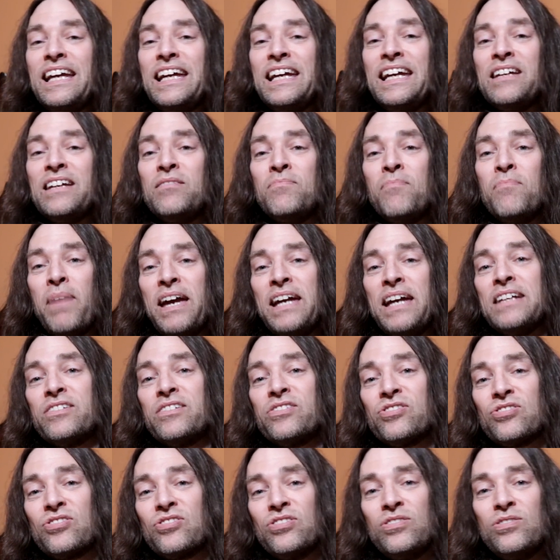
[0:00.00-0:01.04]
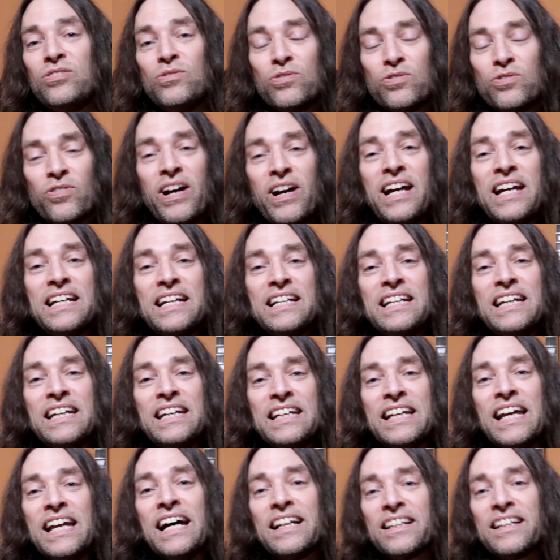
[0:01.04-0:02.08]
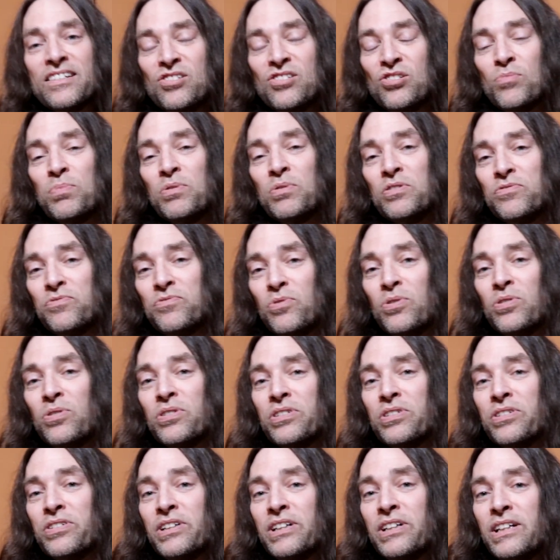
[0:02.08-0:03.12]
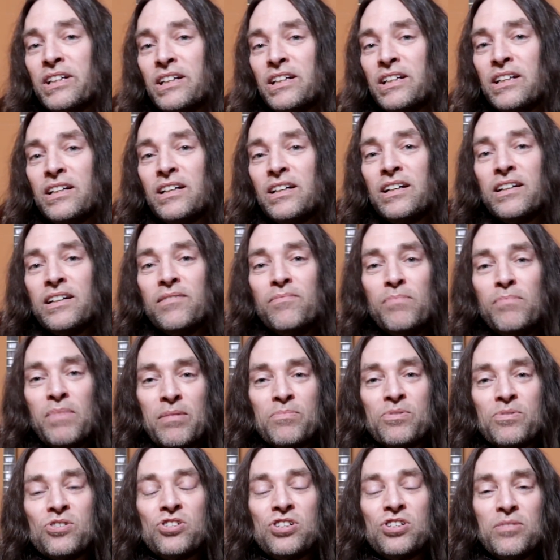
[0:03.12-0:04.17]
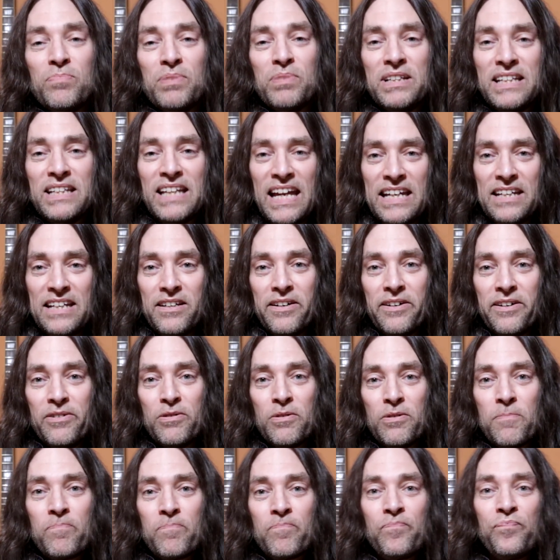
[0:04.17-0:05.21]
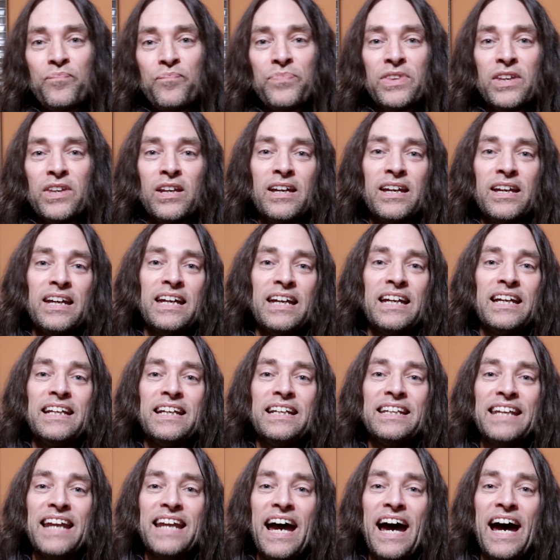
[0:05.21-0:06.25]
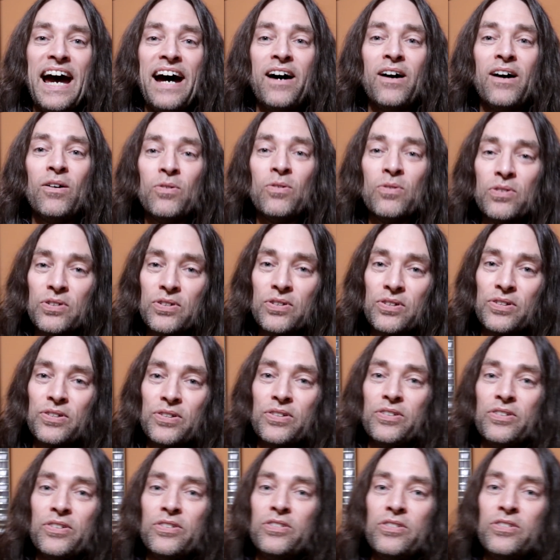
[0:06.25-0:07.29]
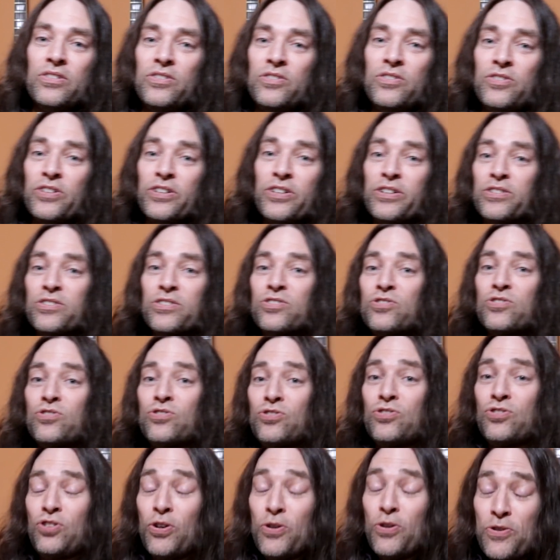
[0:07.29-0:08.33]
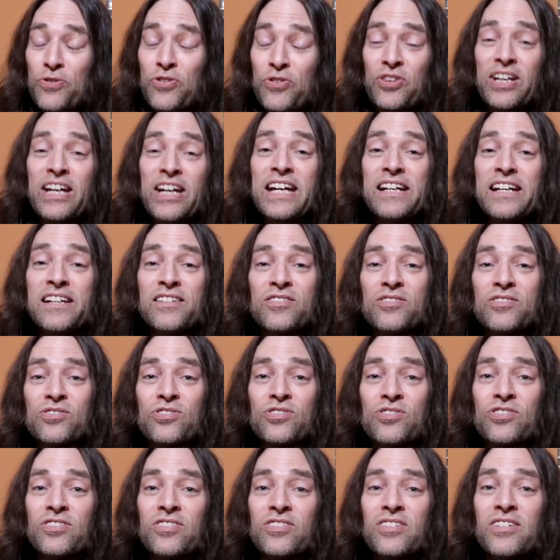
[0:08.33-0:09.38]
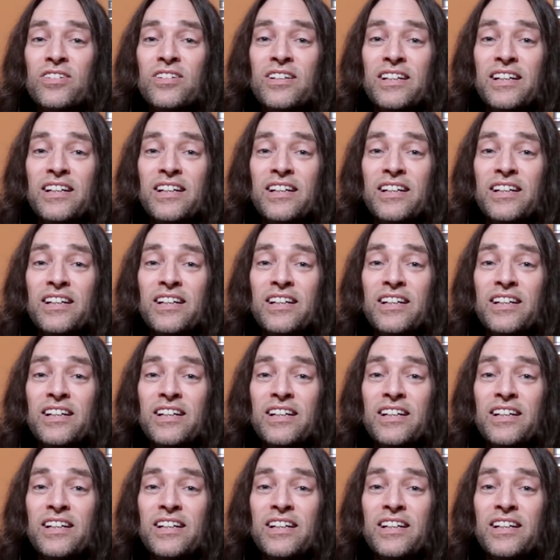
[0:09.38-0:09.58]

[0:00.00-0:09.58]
it makes Ukraine ineligible for membership in NATO. Now, there's two things